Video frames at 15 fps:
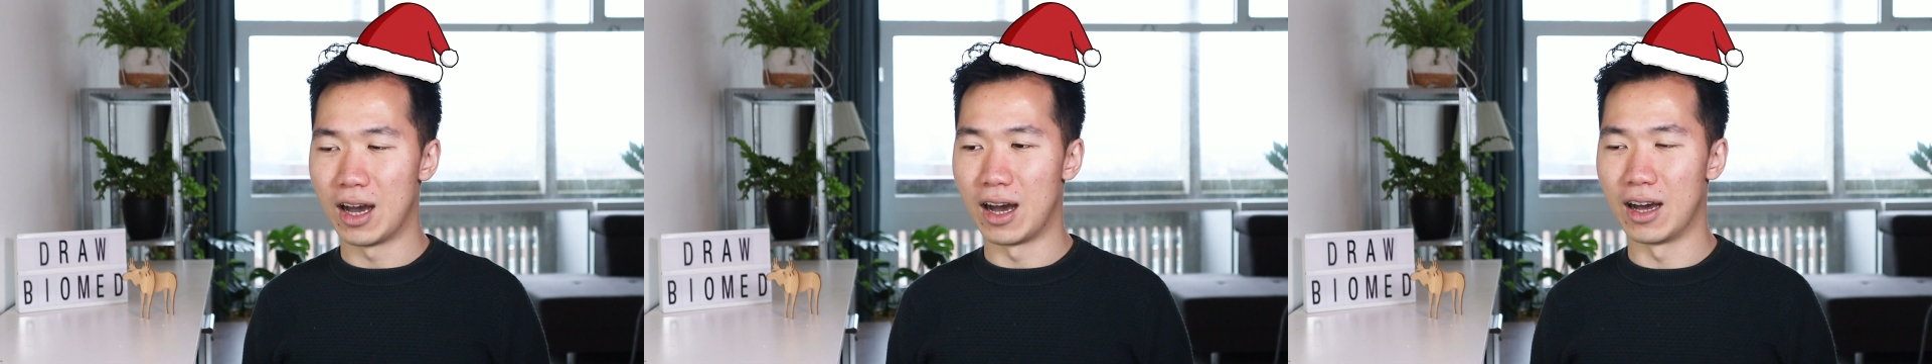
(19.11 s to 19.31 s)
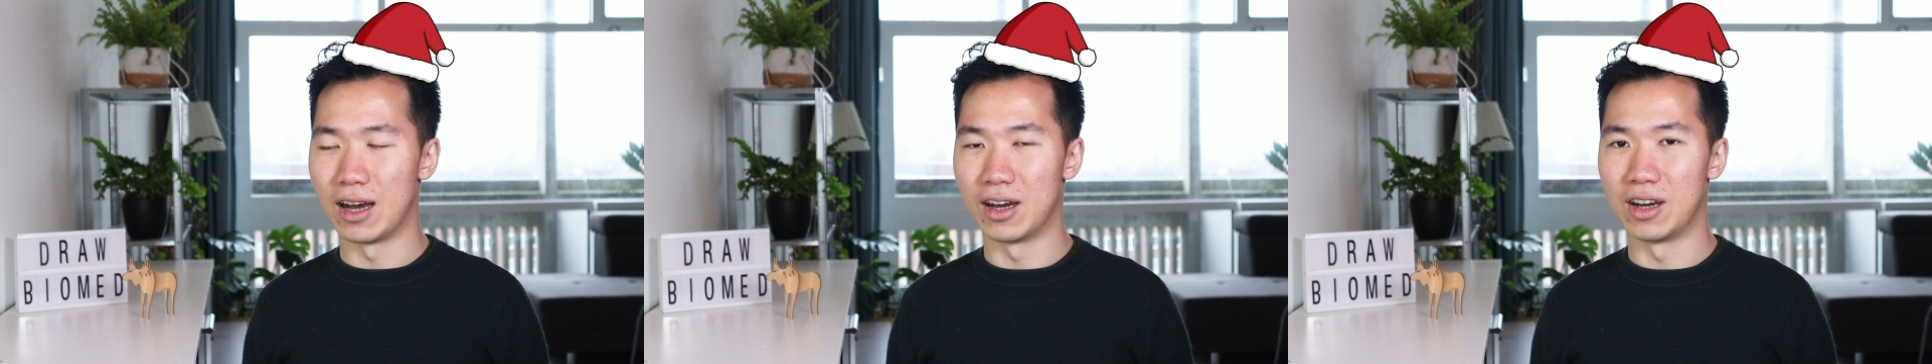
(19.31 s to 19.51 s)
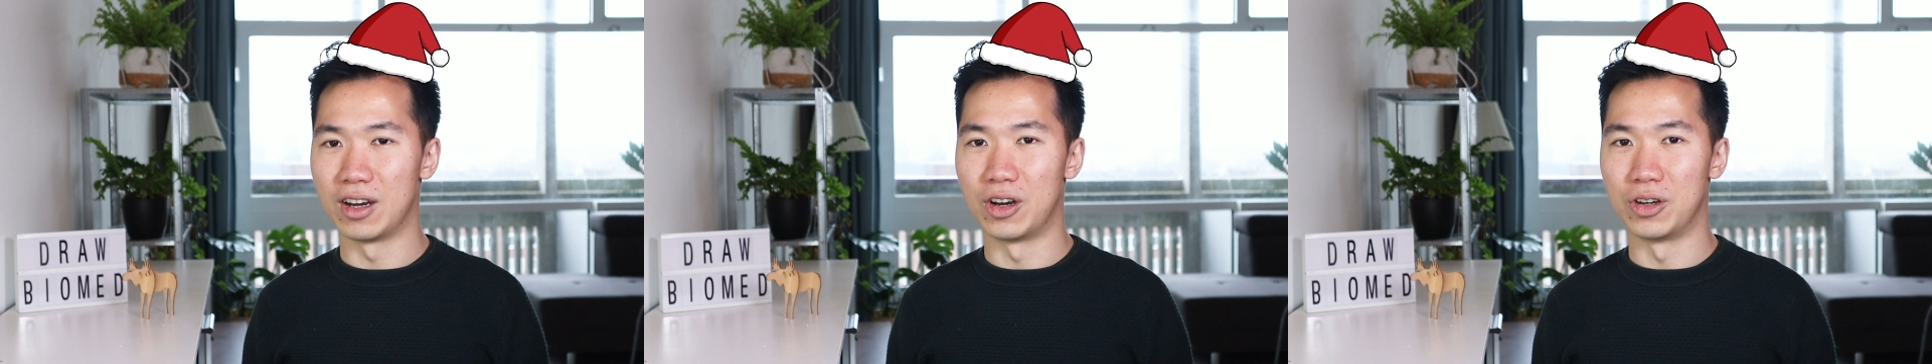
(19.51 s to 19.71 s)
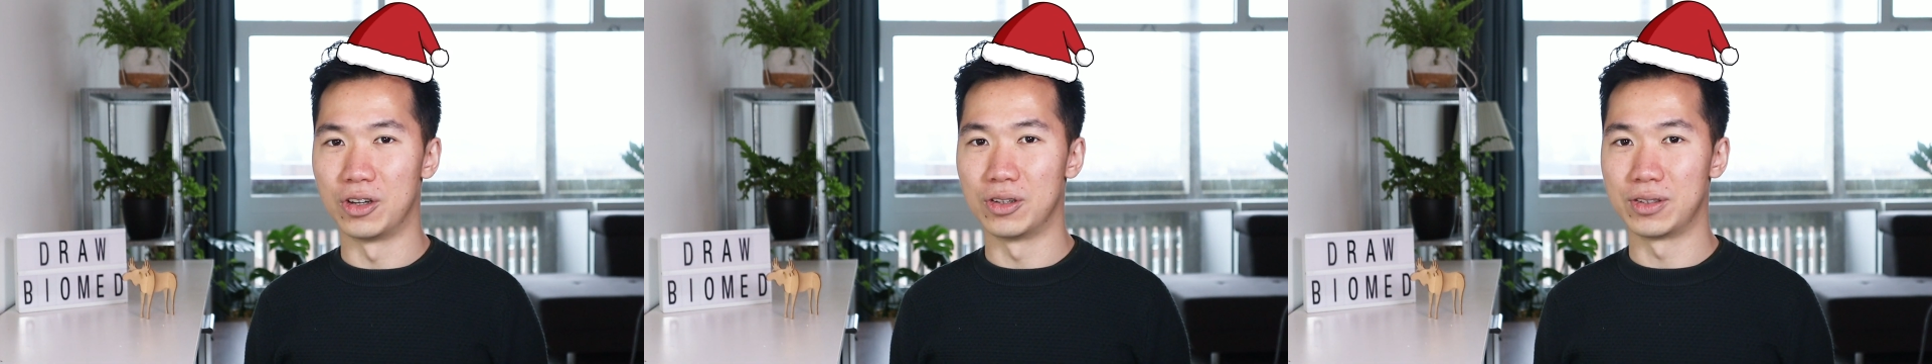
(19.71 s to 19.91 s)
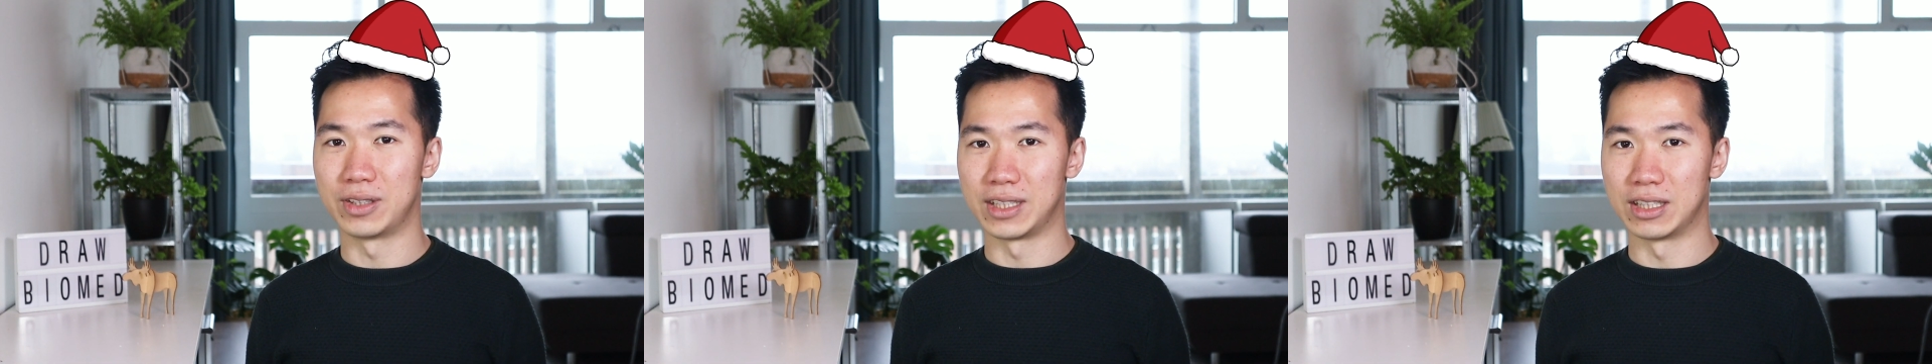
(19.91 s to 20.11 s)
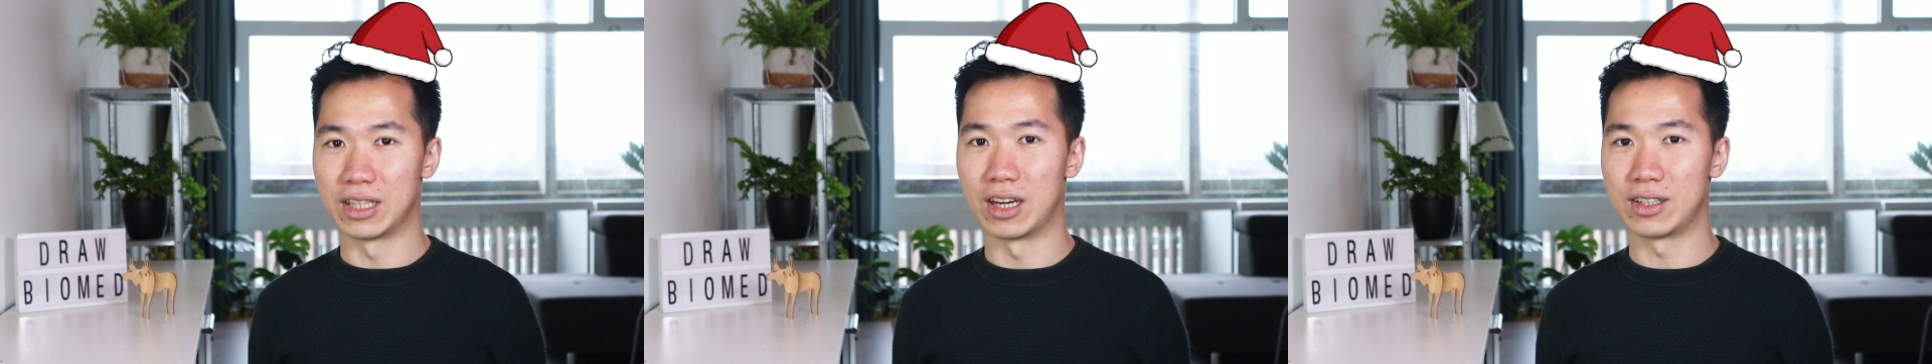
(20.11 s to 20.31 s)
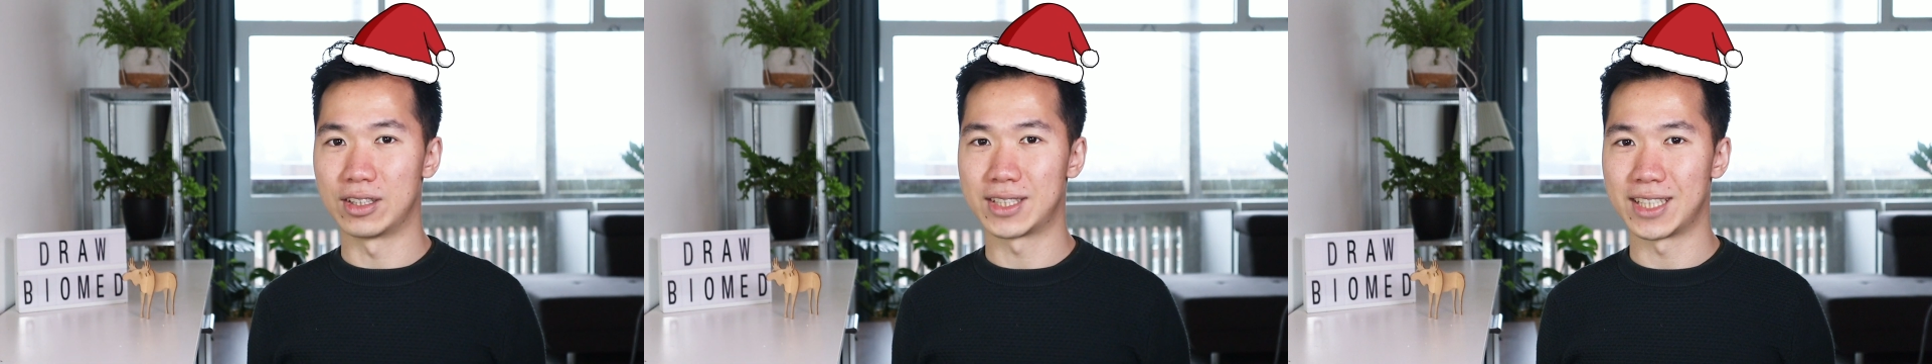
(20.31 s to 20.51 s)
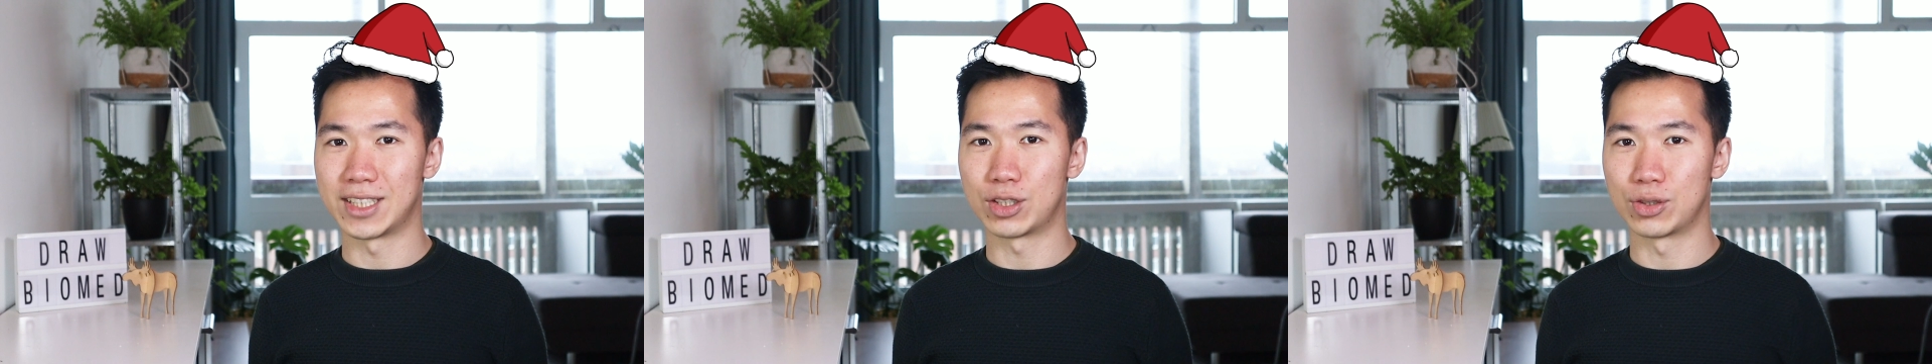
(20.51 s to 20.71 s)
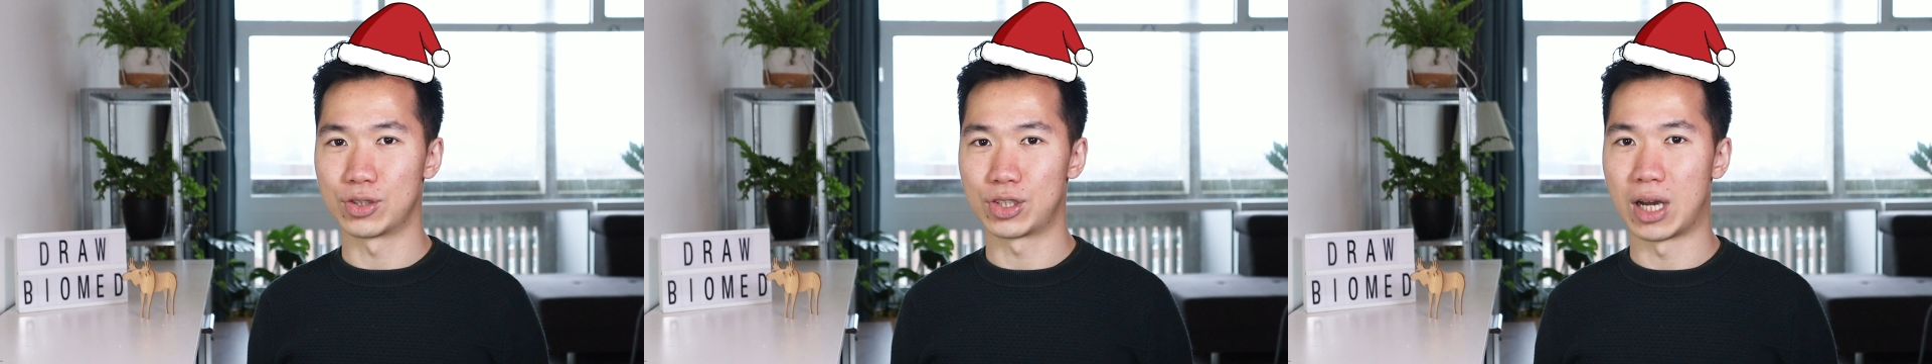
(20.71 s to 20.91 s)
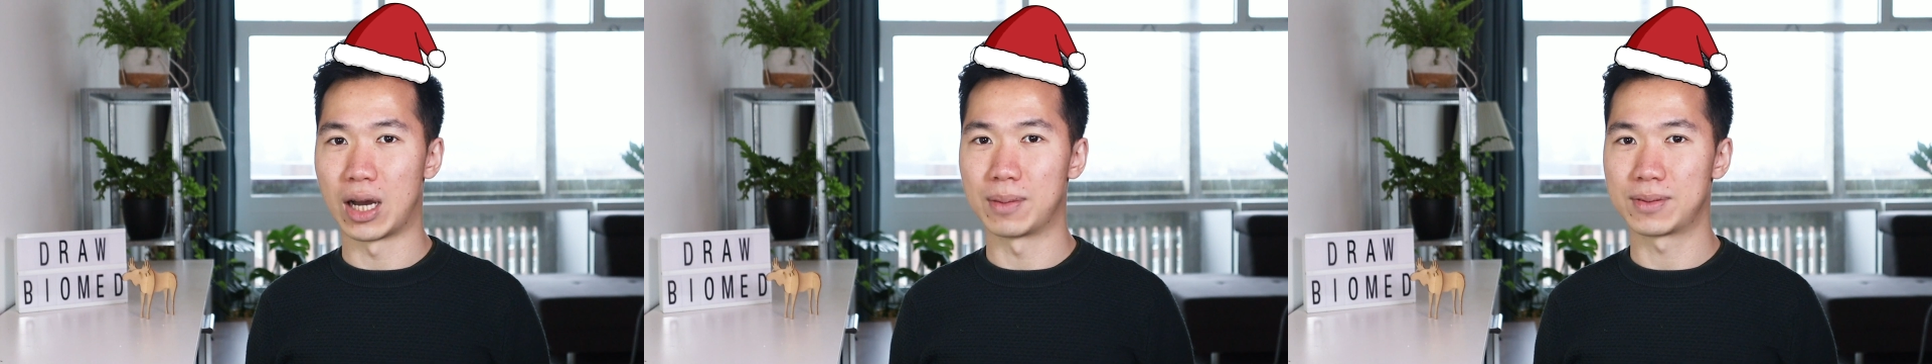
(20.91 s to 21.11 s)
all the non-essential
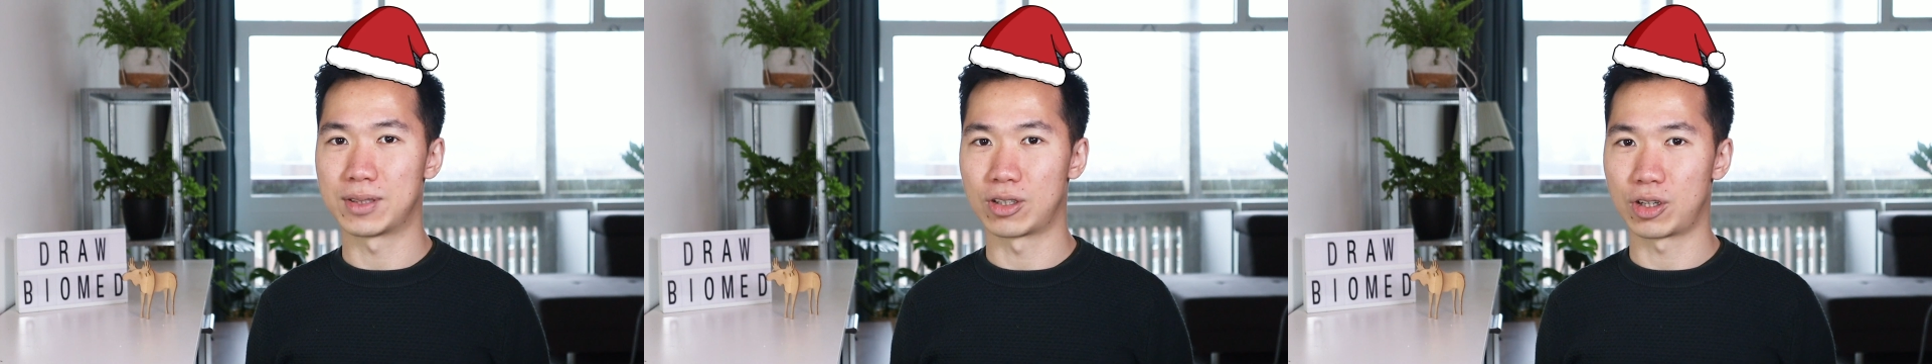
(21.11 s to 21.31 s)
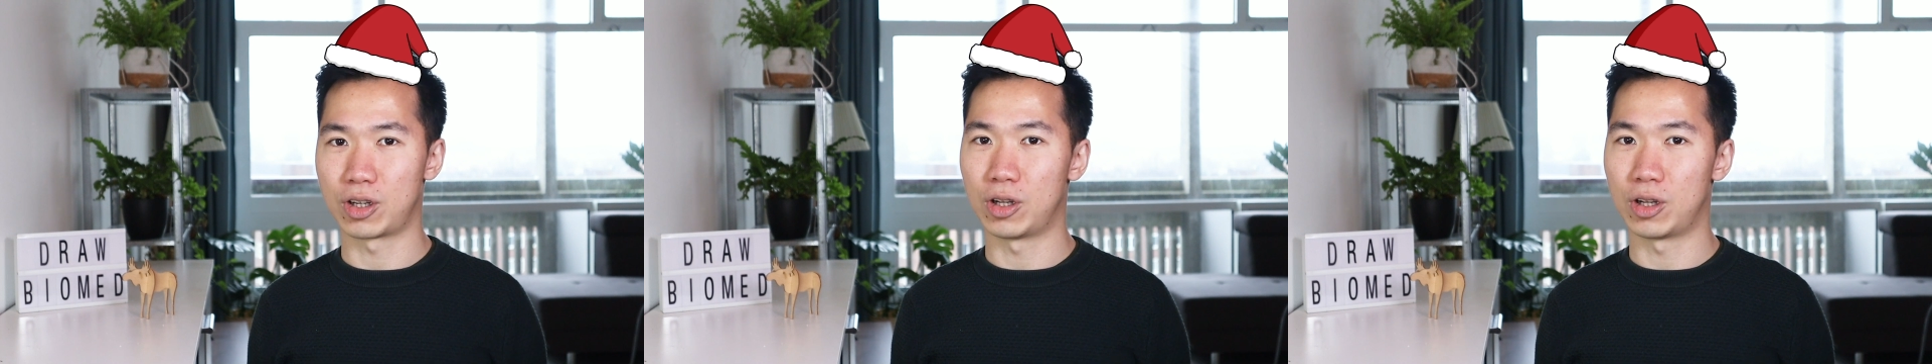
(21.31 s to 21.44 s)
shops are